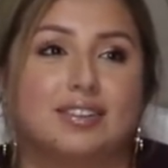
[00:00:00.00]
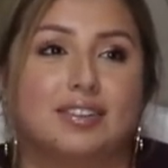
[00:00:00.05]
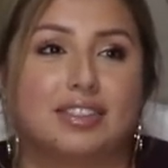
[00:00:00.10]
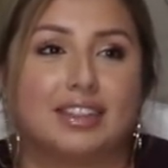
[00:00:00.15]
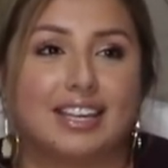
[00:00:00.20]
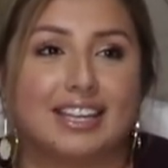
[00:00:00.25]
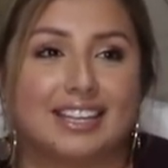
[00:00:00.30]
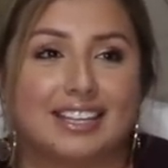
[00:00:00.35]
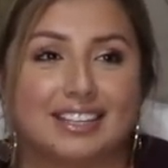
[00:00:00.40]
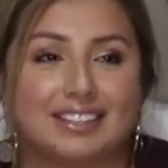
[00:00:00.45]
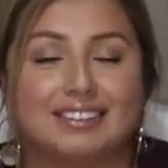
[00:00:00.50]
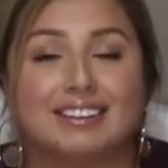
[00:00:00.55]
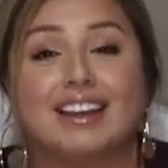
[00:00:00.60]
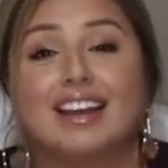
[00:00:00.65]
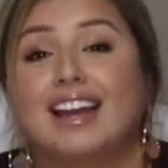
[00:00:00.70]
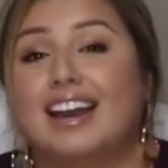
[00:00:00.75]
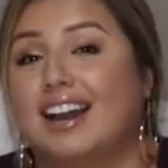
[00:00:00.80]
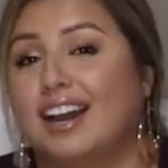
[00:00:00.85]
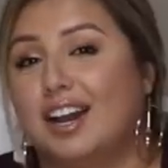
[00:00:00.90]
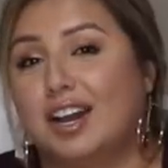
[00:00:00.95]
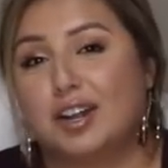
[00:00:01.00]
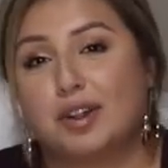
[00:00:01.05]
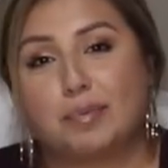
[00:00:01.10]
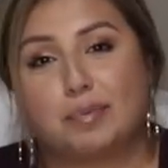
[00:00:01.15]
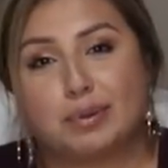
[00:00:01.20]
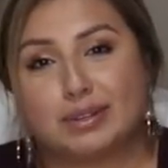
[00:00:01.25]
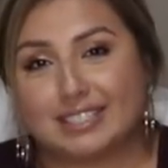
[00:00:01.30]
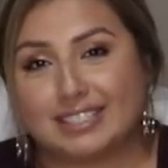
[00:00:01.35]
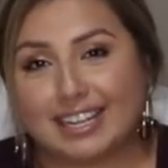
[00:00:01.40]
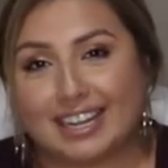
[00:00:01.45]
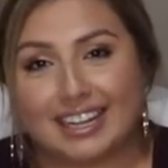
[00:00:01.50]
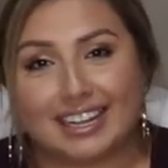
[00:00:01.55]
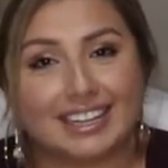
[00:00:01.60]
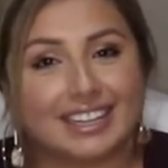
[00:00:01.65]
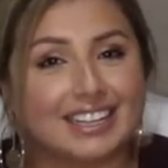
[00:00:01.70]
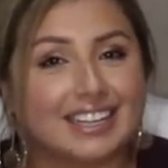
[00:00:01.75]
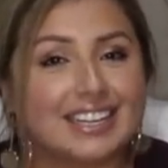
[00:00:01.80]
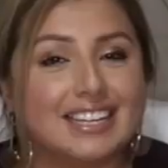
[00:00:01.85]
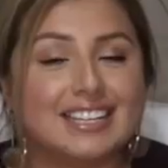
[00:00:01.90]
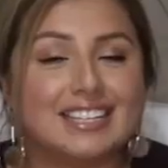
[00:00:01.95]
So thank you. 100%.
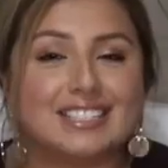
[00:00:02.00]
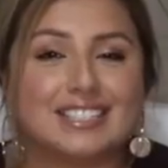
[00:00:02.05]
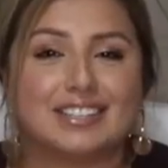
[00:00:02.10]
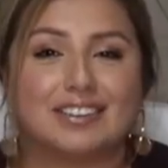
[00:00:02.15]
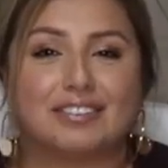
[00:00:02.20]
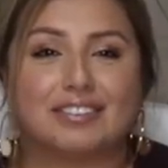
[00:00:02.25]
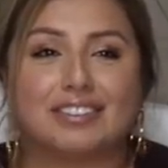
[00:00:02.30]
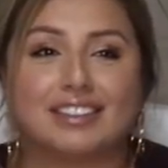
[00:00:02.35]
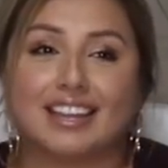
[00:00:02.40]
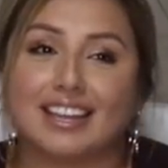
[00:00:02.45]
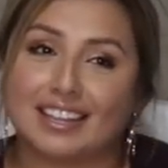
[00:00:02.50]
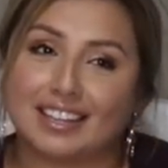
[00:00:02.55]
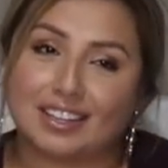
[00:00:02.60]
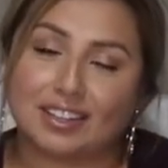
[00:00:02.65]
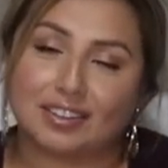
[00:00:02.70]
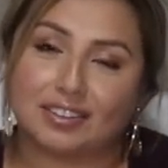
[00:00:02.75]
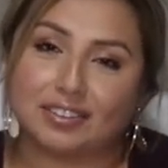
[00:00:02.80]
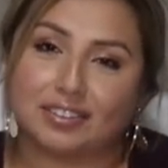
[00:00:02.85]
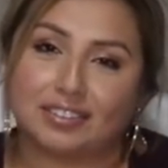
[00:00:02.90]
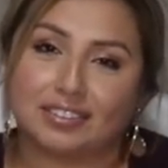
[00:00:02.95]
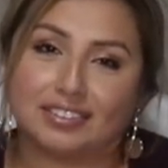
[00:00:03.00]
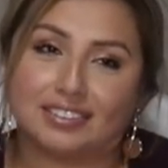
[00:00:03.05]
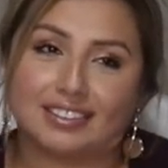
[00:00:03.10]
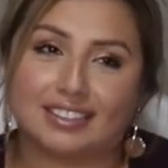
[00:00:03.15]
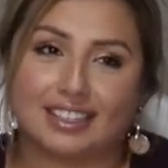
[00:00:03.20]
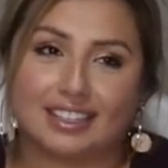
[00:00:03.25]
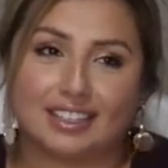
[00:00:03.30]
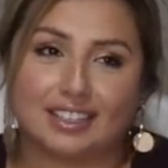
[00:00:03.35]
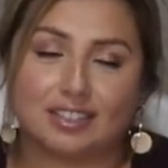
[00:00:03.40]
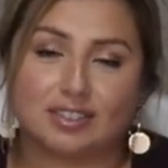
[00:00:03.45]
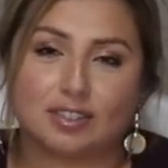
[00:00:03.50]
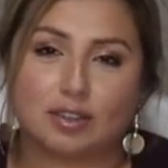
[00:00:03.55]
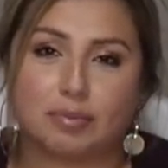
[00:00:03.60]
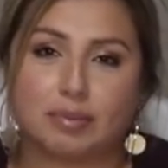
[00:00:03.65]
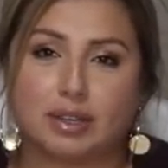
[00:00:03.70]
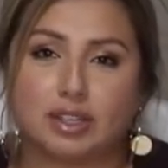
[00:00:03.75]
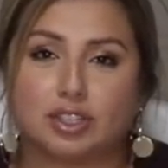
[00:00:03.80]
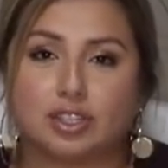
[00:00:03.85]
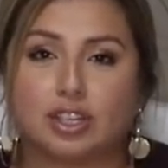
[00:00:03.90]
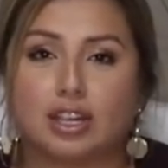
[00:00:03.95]
So thank you. Thank you so
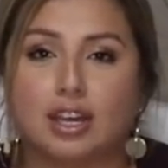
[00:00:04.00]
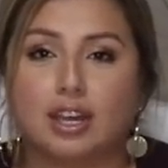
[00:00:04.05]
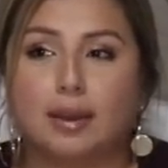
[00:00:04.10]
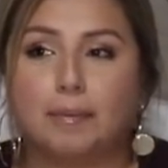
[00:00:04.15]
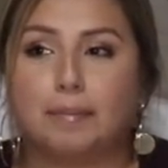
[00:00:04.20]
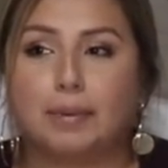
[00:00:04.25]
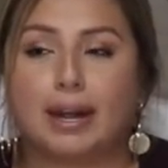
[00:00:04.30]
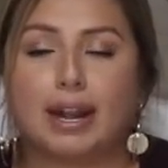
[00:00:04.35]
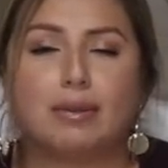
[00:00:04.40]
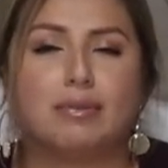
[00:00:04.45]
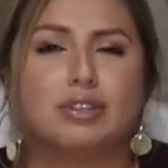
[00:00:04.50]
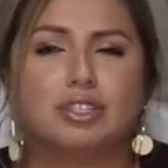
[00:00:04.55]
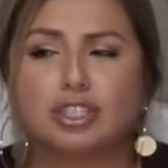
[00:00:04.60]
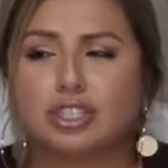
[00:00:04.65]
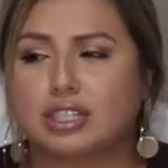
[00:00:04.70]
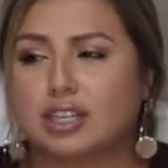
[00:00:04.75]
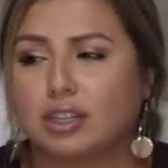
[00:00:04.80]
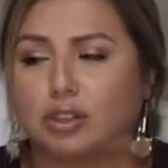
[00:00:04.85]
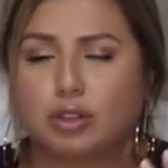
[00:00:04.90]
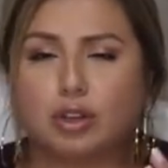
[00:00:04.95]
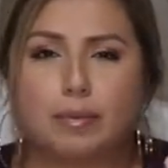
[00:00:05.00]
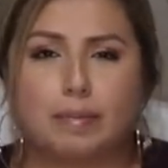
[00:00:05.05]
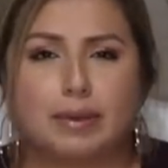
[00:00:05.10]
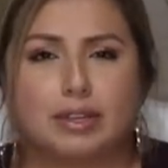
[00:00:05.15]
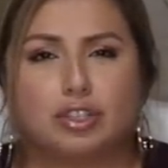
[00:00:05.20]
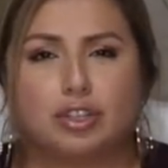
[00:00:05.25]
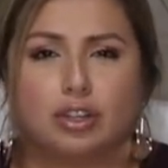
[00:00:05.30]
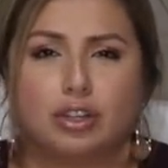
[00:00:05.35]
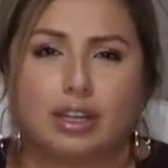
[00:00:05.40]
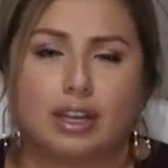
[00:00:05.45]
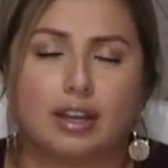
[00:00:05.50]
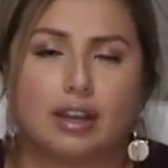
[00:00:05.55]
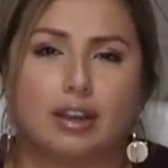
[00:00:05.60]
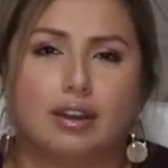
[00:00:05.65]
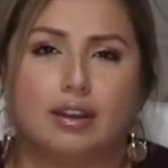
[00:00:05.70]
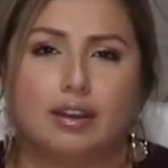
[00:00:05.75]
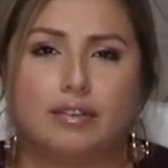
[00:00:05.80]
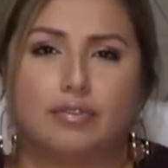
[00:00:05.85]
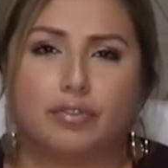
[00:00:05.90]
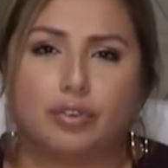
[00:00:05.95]
much. But I will just include a picture
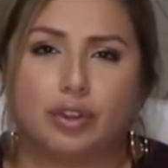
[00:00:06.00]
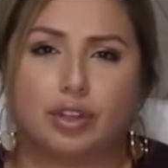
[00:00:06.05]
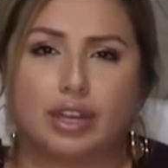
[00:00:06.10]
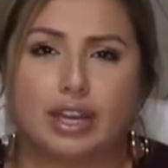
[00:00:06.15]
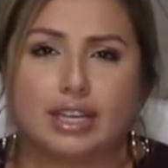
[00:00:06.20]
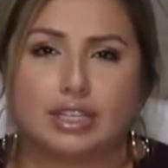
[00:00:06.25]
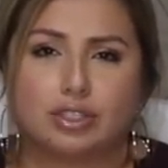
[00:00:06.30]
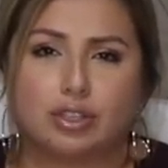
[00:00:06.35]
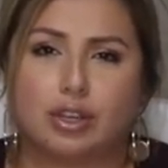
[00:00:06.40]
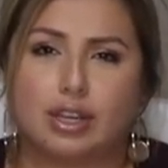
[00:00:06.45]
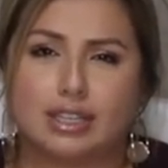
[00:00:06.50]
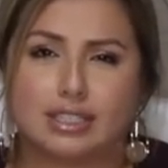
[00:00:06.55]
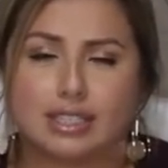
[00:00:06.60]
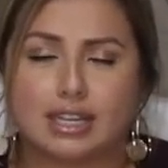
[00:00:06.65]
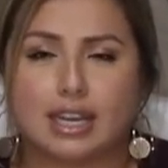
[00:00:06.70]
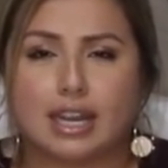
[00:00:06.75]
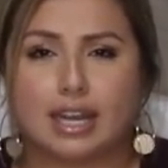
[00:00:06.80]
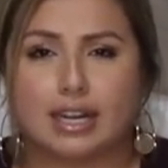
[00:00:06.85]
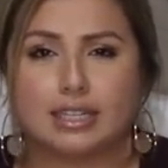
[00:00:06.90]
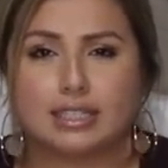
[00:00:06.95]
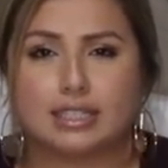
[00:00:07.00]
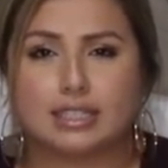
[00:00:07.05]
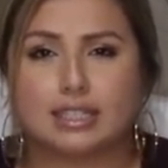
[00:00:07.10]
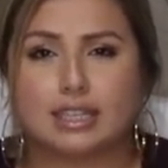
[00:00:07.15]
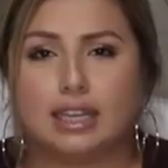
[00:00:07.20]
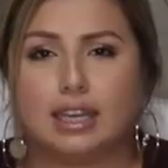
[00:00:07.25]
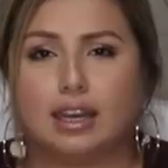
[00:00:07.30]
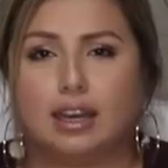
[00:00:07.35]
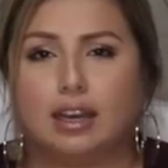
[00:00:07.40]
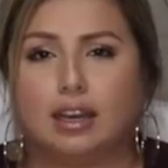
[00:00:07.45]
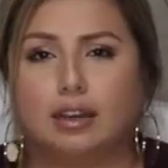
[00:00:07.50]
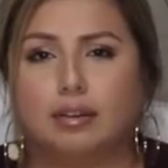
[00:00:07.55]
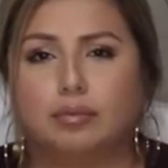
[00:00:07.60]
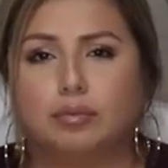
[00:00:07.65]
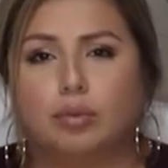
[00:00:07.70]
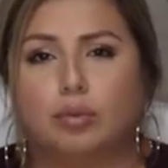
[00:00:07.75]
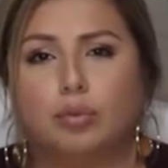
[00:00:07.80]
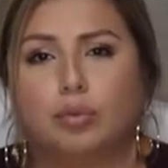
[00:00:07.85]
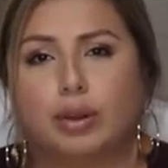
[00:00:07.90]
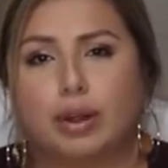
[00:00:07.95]
for you guys so you guys can kind of see
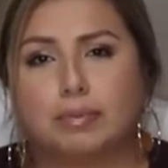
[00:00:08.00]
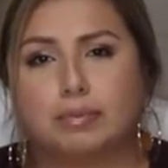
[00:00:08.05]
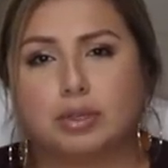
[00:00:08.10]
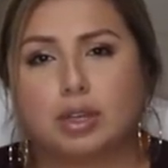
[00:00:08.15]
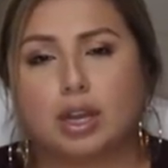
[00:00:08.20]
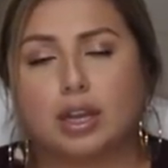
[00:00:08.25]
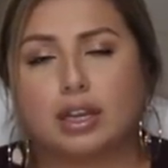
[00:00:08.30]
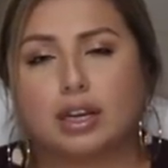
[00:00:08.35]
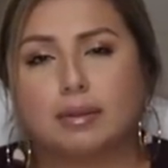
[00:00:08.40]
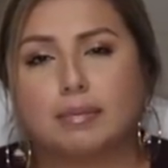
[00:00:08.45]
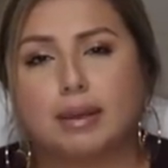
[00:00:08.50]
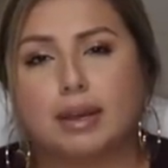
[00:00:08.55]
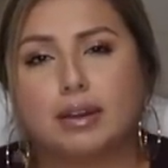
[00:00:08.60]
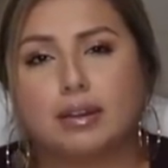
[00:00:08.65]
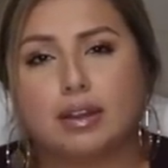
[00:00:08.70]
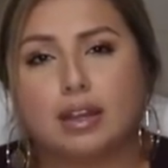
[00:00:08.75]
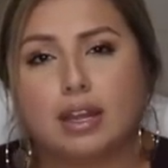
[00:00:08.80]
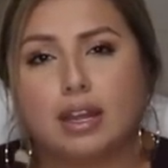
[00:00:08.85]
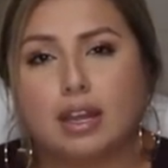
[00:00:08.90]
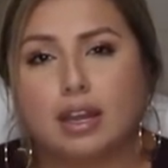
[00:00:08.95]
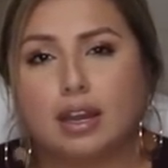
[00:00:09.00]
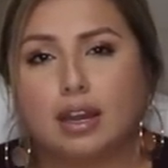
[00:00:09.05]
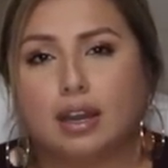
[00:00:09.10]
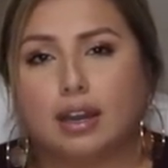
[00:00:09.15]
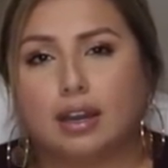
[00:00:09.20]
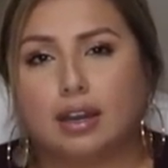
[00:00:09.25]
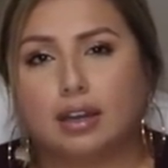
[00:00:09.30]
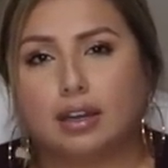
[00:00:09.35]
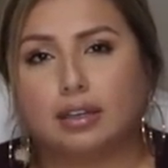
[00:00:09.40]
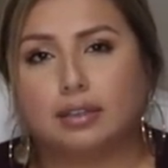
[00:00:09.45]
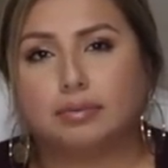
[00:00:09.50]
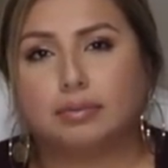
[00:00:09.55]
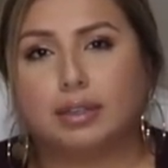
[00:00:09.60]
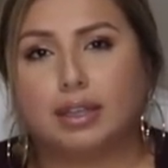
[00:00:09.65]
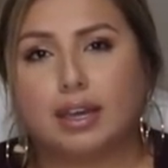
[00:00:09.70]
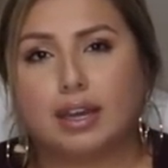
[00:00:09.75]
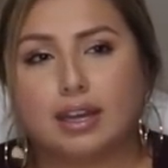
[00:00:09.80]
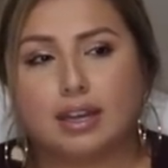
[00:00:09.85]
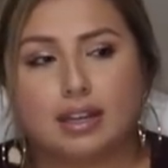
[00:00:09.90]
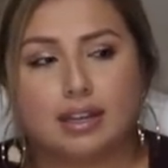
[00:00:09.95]
what I'm talking about.
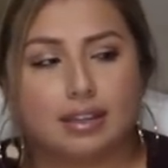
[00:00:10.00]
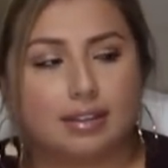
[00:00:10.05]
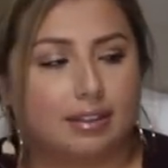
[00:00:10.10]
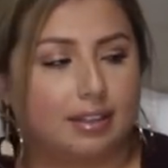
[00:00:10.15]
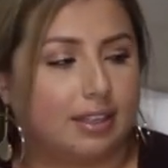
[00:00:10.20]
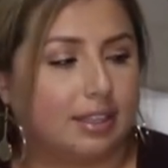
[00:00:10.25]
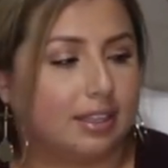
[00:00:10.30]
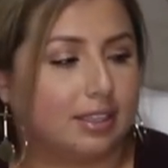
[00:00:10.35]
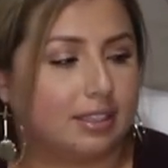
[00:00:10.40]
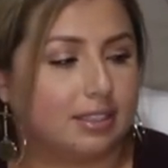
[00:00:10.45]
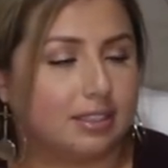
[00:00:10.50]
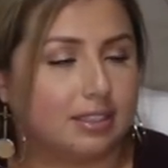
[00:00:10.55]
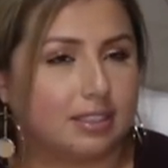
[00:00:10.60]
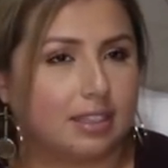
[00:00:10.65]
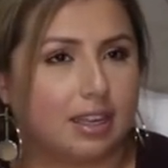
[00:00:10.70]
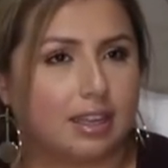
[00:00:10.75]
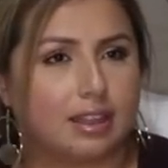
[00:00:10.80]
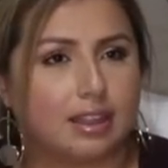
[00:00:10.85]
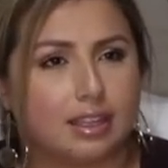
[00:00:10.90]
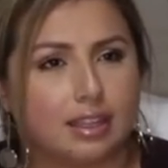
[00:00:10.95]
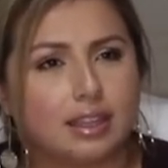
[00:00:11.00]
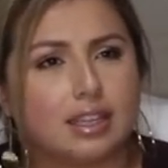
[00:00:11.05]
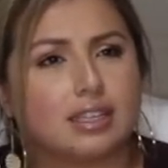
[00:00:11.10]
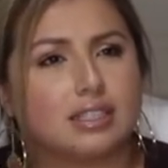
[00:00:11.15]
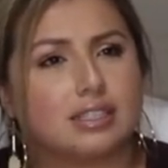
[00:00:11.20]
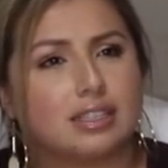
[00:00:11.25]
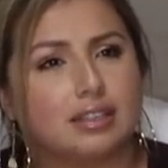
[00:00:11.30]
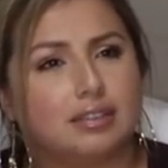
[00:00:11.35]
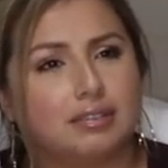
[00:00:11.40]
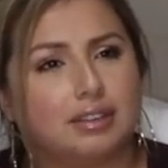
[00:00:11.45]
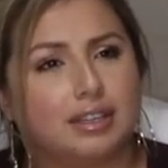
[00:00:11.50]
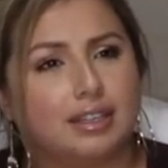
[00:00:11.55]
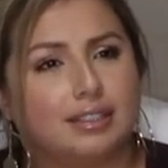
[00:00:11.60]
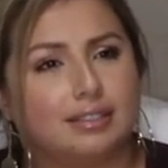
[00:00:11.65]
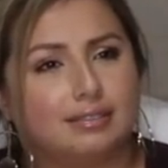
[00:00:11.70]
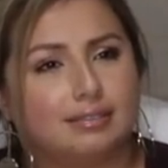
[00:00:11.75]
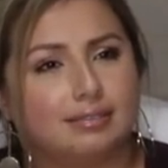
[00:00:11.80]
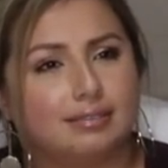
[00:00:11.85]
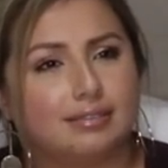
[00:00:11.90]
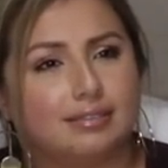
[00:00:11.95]
Yeah, and I think that's it,
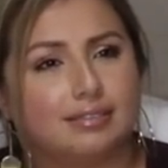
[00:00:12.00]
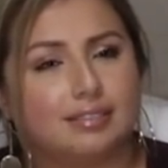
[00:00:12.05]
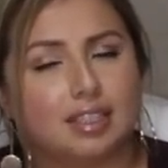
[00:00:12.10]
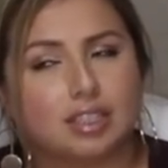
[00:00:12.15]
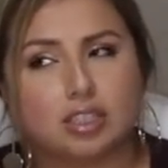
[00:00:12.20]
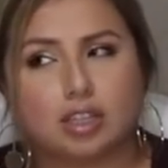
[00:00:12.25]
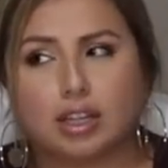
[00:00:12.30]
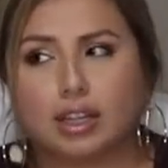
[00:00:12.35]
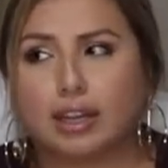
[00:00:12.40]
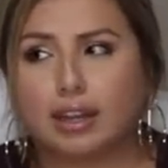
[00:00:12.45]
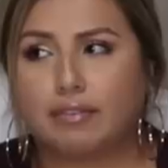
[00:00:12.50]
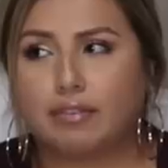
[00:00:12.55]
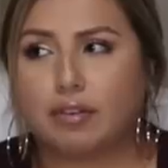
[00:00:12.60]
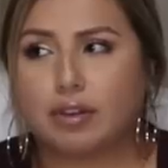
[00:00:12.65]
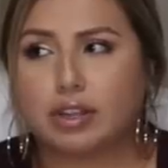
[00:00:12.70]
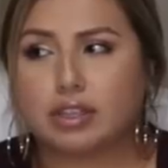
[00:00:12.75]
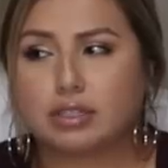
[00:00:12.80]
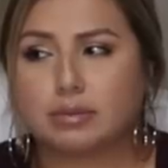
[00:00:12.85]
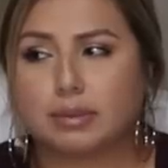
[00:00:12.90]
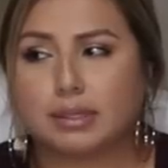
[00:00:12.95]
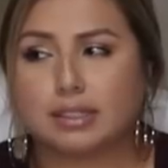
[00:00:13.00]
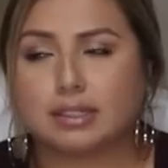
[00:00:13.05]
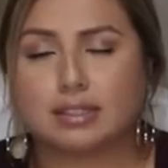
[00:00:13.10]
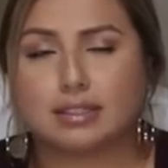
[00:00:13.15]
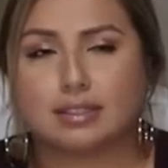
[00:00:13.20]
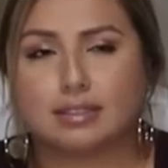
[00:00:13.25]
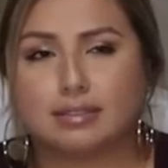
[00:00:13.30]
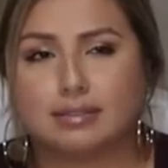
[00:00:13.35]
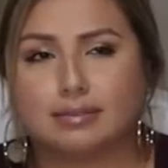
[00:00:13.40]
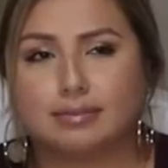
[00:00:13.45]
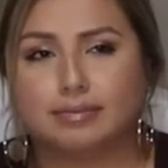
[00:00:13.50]
right? That's all I got for Christmas.